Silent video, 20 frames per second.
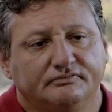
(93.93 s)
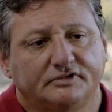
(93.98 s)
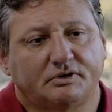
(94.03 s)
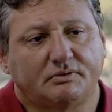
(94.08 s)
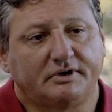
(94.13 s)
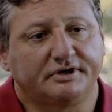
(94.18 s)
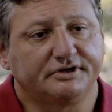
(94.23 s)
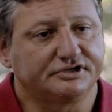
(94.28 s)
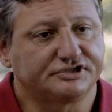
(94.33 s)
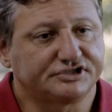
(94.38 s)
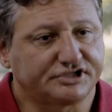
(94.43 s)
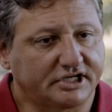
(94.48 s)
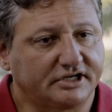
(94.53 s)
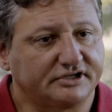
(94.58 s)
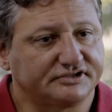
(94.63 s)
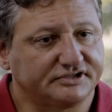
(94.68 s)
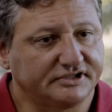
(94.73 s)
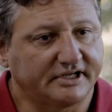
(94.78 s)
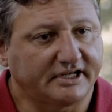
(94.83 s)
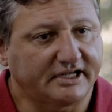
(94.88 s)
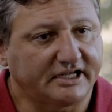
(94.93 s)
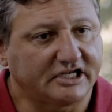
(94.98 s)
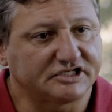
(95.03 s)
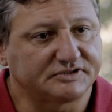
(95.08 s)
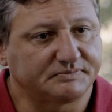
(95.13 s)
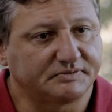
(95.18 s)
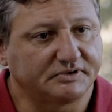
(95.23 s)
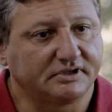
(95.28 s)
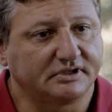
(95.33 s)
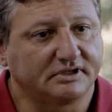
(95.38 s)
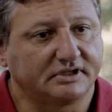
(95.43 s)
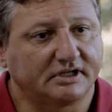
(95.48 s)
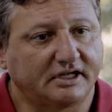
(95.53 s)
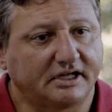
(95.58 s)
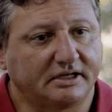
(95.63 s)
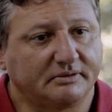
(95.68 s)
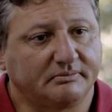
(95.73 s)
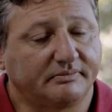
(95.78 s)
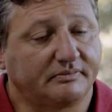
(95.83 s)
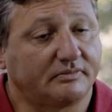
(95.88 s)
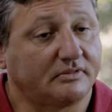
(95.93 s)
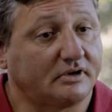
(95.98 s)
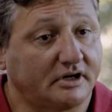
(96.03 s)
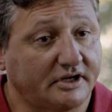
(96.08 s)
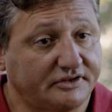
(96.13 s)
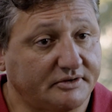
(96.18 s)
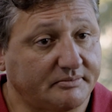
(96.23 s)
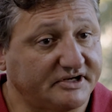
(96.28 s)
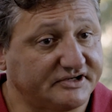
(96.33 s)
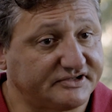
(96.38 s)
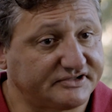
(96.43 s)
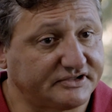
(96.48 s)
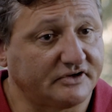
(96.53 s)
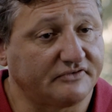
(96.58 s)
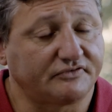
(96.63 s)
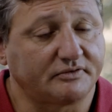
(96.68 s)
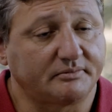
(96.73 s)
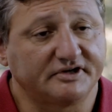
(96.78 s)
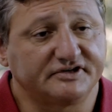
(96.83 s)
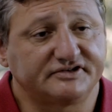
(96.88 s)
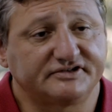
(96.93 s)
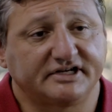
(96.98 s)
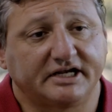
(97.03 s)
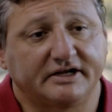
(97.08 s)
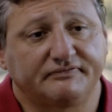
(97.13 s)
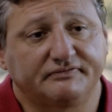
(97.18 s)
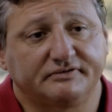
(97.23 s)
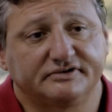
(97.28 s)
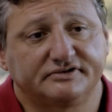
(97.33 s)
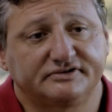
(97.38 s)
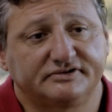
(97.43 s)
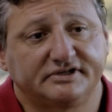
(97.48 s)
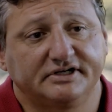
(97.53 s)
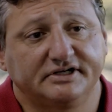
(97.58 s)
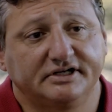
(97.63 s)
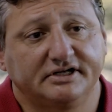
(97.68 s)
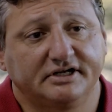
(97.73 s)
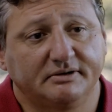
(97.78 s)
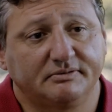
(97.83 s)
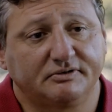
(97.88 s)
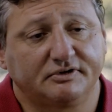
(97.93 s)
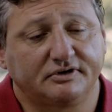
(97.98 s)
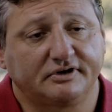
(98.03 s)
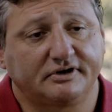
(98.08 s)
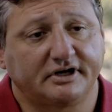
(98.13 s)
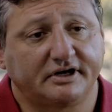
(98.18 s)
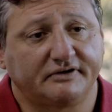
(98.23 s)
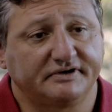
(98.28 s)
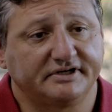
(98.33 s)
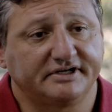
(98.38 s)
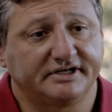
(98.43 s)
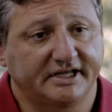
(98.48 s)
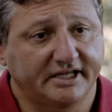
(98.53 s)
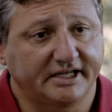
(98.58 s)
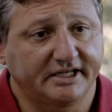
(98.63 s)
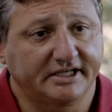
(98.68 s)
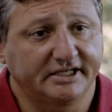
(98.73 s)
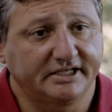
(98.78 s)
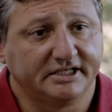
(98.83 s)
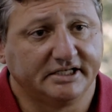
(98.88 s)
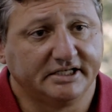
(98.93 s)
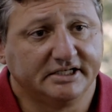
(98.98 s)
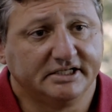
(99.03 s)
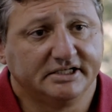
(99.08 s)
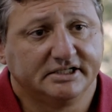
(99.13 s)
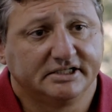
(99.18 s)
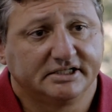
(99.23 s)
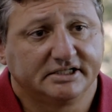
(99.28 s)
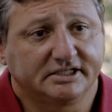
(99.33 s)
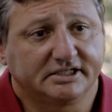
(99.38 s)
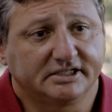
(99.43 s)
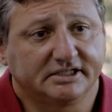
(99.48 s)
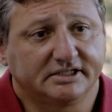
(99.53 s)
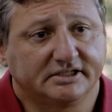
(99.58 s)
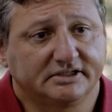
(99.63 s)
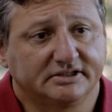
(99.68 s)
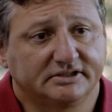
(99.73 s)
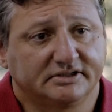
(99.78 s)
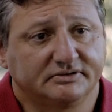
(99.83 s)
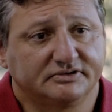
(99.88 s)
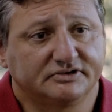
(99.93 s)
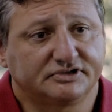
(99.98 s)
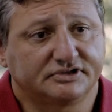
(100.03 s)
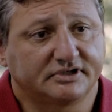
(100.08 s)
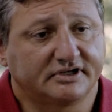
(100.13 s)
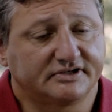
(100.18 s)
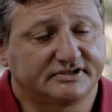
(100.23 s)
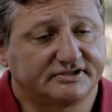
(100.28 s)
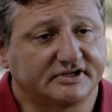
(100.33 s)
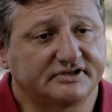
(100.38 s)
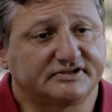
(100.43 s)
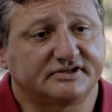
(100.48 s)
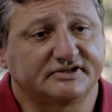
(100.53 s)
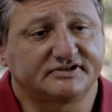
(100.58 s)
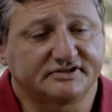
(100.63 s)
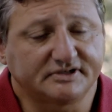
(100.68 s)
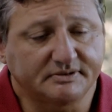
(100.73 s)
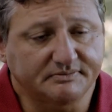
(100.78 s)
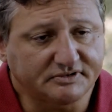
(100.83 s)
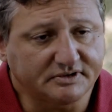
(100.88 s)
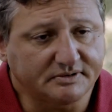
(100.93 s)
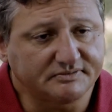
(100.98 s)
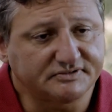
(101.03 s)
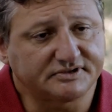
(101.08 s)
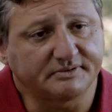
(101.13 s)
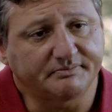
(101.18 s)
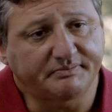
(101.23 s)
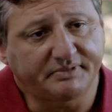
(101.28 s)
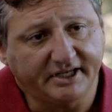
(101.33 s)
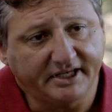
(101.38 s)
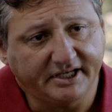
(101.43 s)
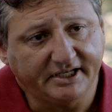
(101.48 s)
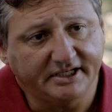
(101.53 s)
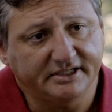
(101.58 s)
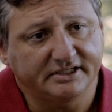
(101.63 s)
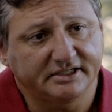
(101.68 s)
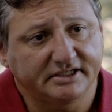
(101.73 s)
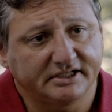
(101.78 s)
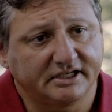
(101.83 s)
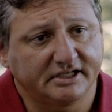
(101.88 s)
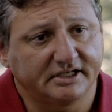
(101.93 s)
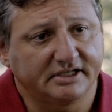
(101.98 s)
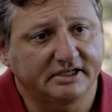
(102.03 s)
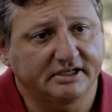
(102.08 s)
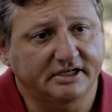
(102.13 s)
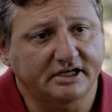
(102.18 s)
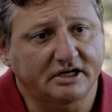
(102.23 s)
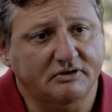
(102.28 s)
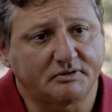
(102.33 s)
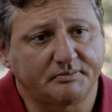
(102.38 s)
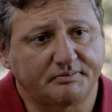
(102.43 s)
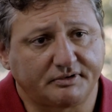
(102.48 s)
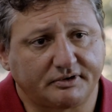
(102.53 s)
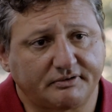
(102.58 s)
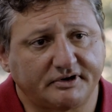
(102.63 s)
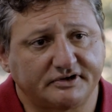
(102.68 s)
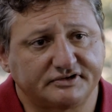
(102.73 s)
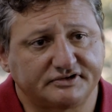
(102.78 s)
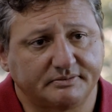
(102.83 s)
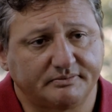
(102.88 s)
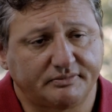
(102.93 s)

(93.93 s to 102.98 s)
While your child's in the hospital, either myself or my staff will see him or her every day to assess the symptoms, the pain, and how we're progressing